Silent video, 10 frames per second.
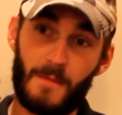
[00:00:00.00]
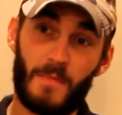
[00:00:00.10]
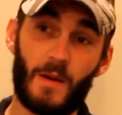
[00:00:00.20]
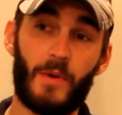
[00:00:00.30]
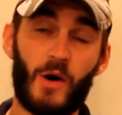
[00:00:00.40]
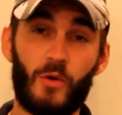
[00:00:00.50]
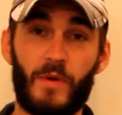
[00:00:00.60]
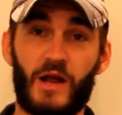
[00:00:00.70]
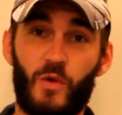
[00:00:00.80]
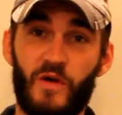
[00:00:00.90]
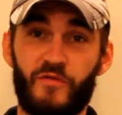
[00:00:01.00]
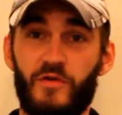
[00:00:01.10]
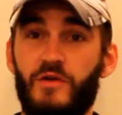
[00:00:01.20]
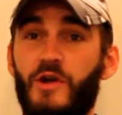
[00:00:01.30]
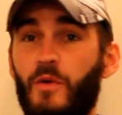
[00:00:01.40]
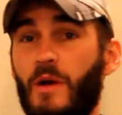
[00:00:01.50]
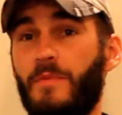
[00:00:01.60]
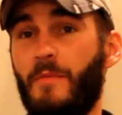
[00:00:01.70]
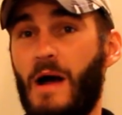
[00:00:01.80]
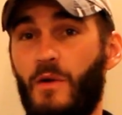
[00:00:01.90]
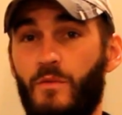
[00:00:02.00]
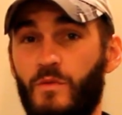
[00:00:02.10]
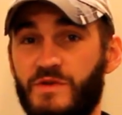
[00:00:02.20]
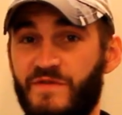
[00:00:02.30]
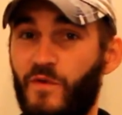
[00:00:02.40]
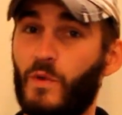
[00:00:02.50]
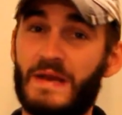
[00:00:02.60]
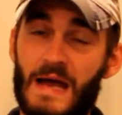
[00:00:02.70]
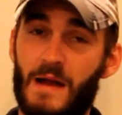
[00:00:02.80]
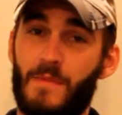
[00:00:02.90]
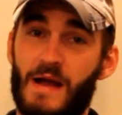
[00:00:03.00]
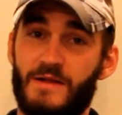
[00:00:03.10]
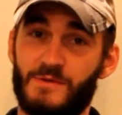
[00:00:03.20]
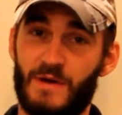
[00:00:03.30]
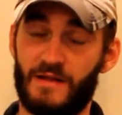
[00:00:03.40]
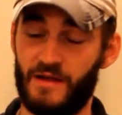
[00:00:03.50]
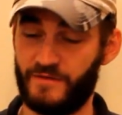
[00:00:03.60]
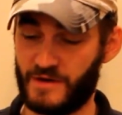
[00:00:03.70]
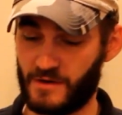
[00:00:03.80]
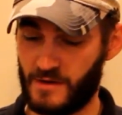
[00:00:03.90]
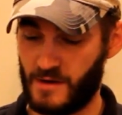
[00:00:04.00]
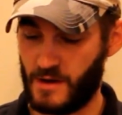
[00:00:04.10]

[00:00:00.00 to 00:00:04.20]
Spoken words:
My bow and my quiver going up the mountain was 49 pounds when I left here.